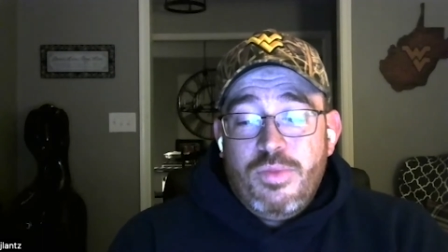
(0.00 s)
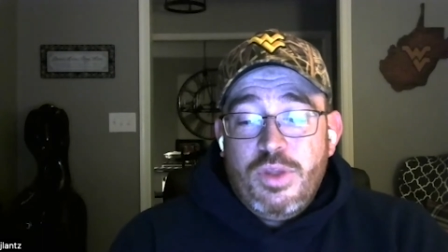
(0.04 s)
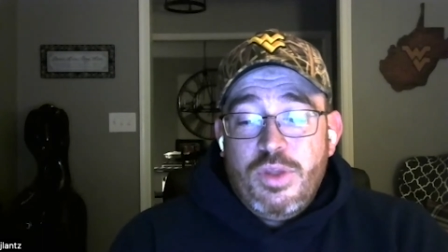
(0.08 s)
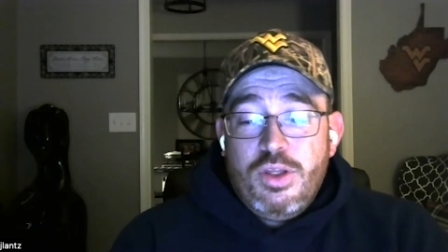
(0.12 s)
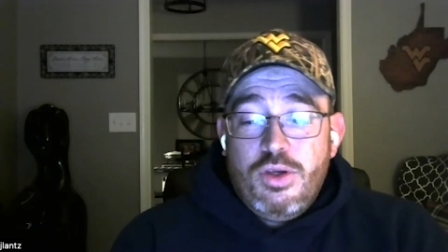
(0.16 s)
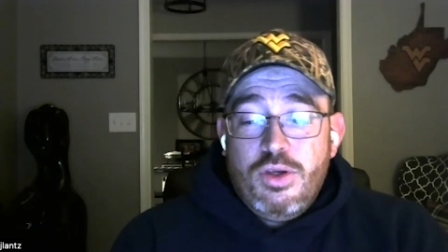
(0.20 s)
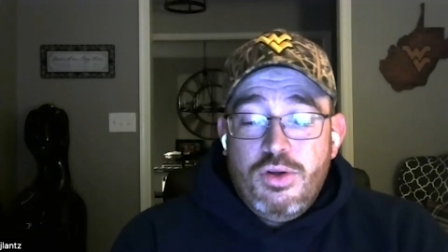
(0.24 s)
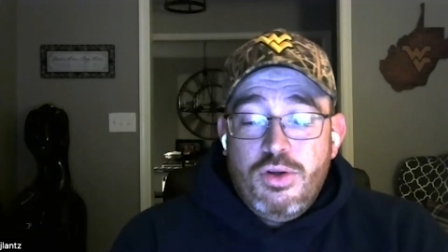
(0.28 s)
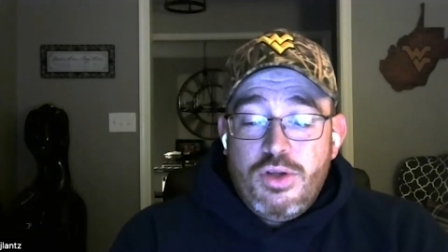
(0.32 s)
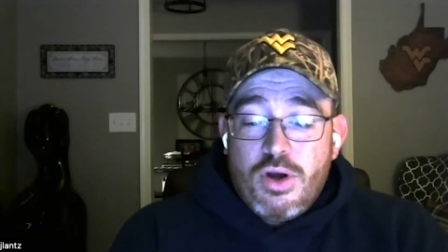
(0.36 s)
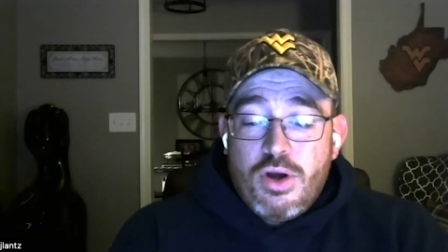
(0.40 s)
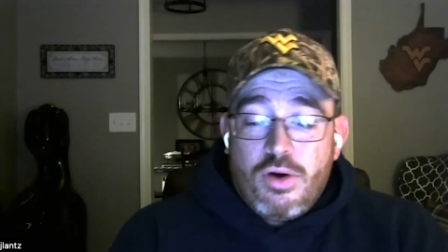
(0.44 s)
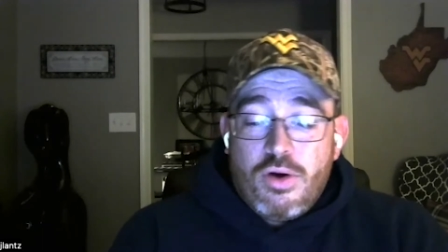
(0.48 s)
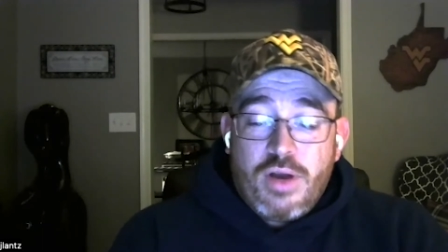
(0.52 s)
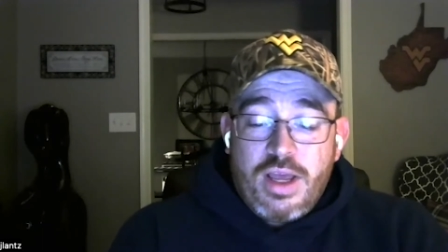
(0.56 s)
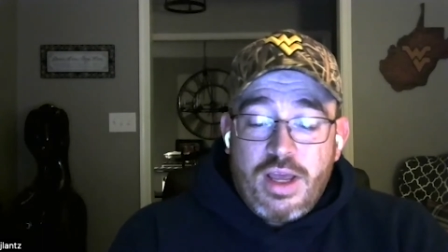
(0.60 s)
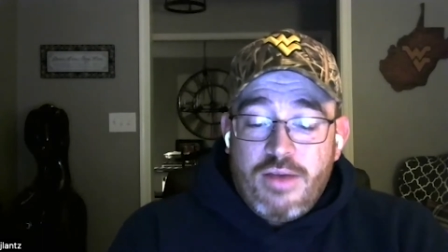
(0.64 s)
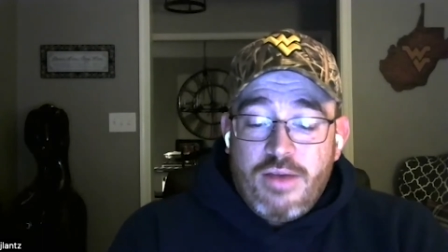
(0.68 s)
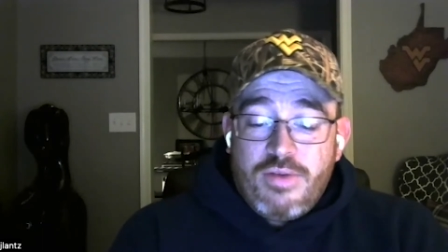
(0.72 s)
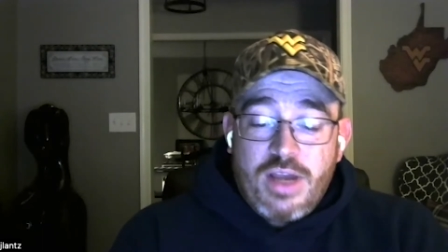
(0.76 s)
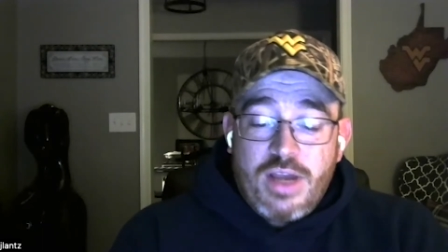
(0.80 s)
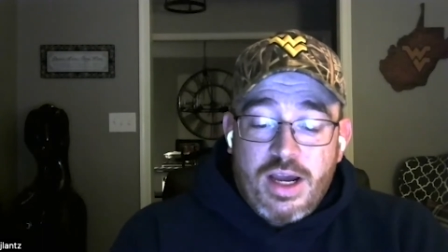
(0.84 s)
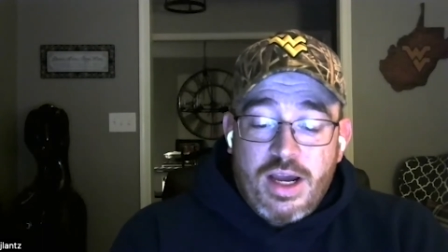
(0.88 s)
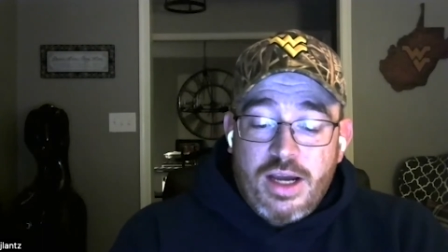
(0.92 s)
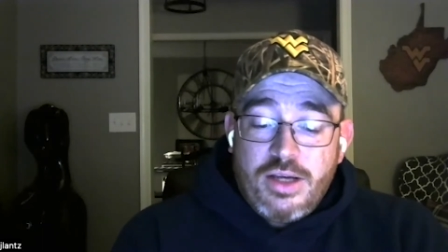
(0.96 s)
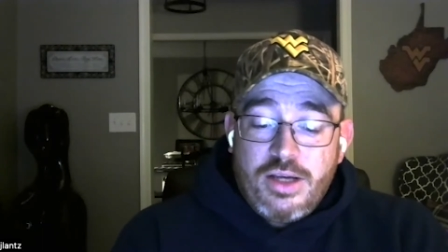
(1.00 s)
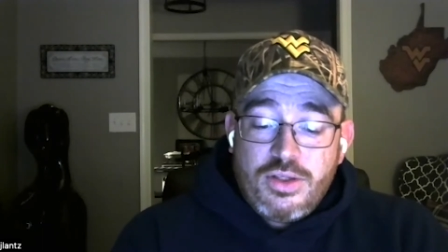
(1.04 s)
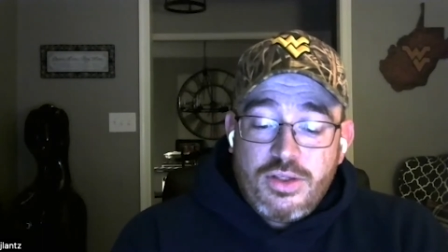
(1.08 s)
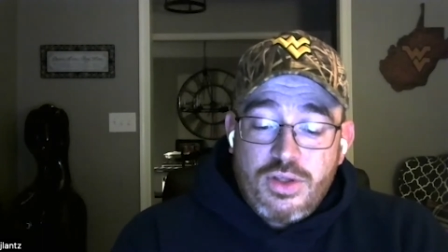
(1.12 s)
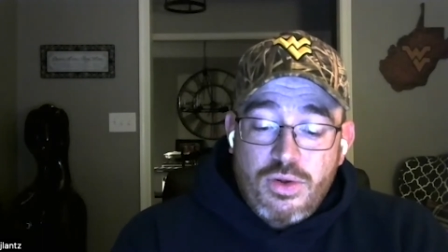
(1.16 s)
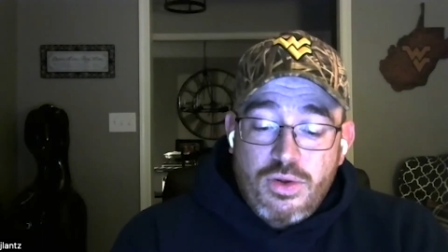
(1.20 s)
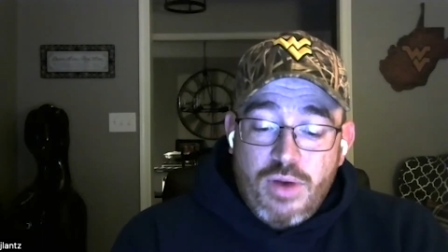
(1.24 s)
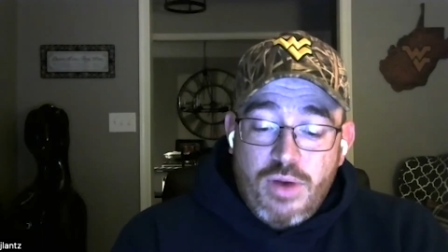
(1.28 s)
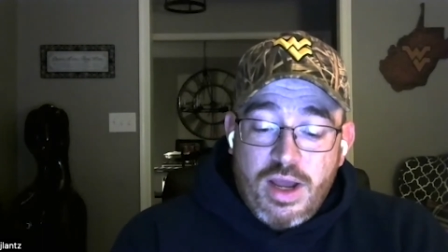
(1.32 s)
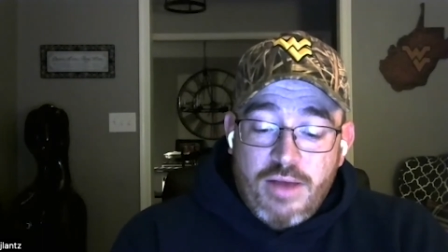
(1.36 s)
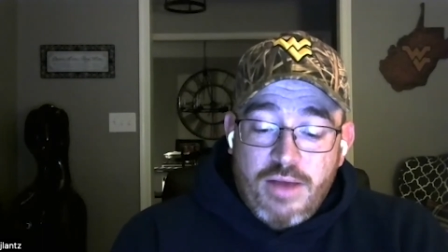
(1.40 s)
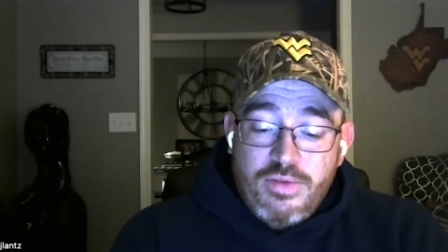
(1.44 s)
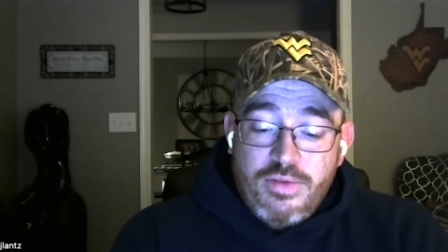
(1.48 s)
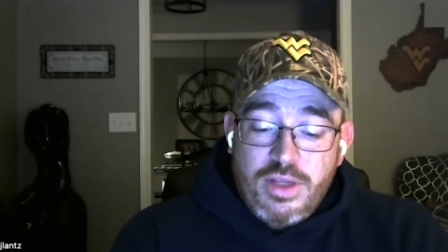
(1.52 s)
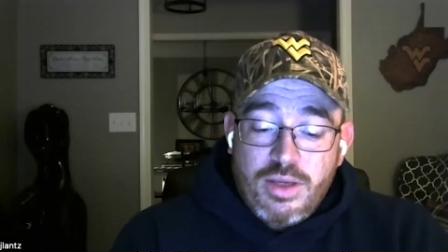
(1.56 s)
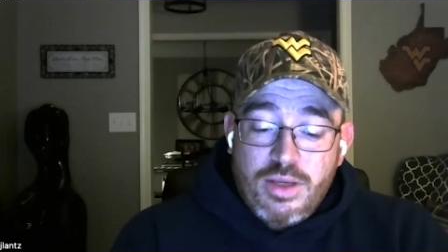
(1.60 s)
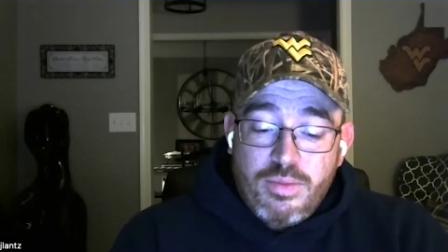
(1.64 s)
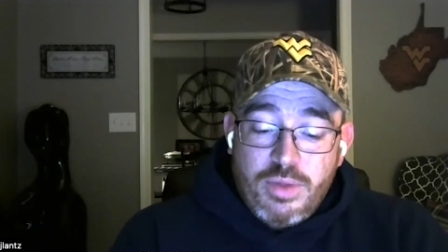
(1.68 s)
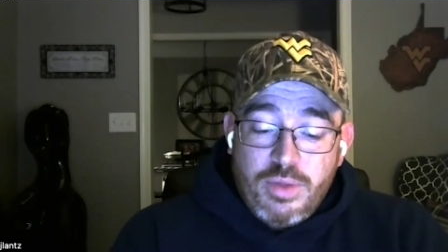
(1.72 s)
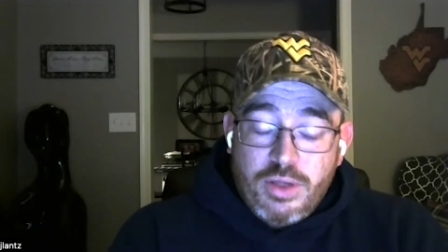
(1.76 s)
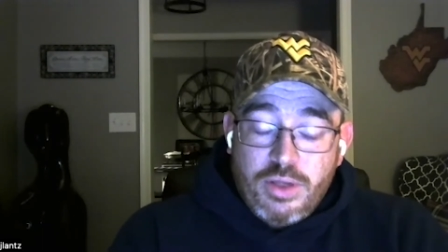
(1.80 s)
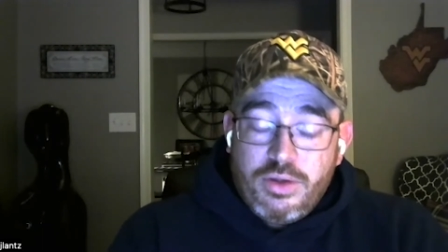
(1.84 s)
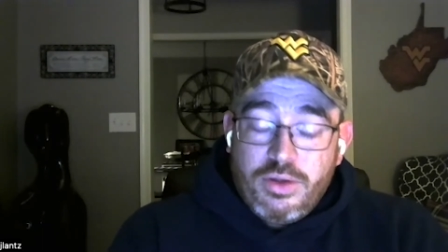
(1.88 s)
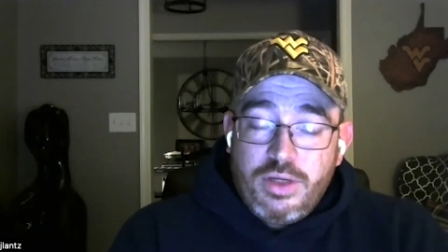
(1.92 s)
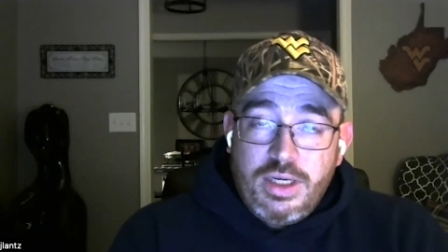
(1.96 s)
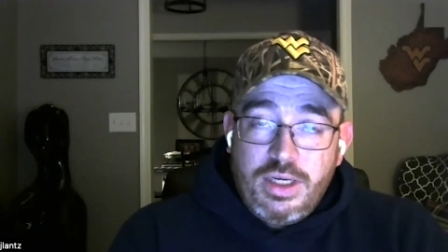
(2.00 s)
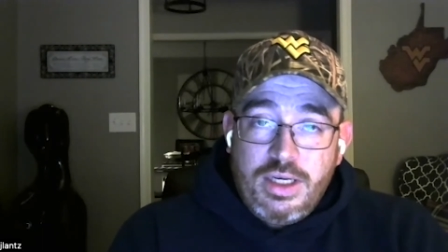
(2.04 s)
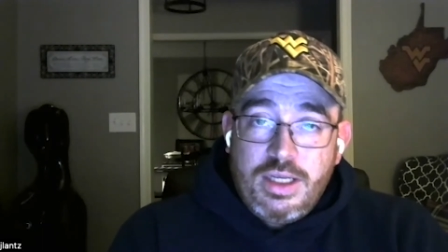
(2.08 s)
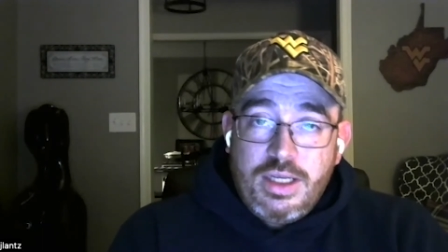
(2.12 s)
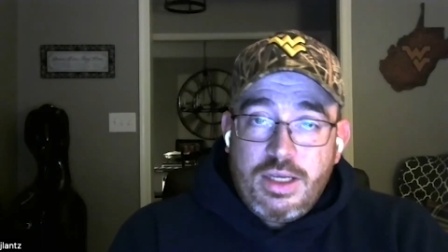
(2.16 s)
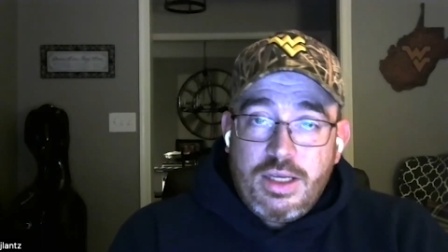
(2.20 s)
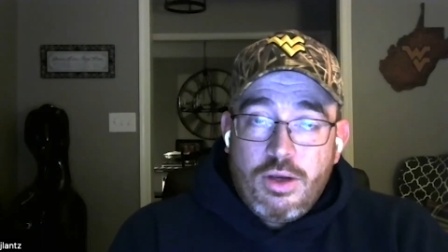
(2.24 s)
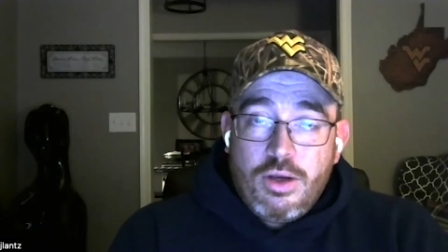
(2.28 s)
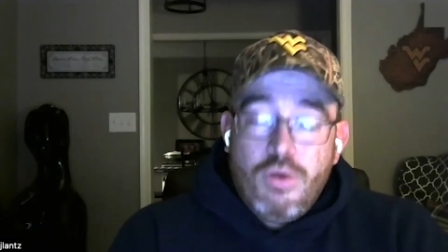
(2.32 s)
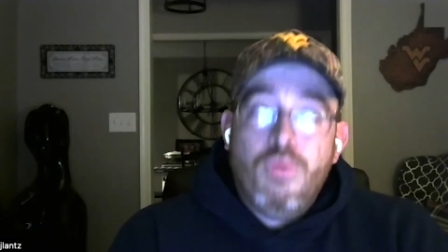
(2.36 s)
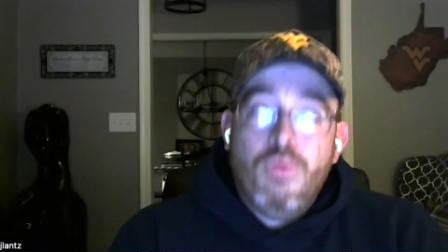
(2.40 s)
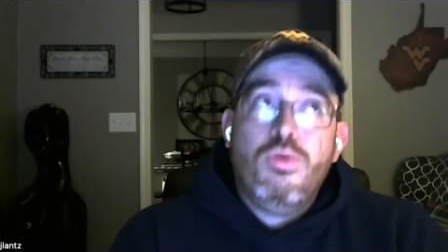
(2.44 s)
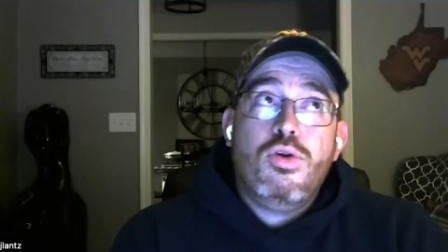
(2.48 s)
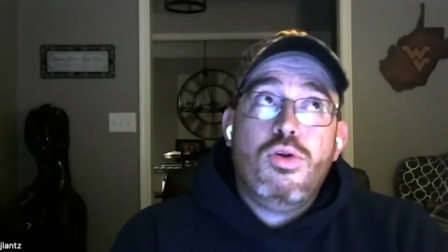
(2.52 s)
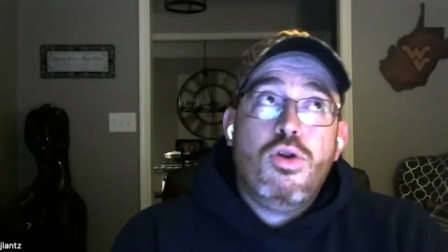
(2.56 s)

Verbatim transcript: you don't have guys who have the ability to who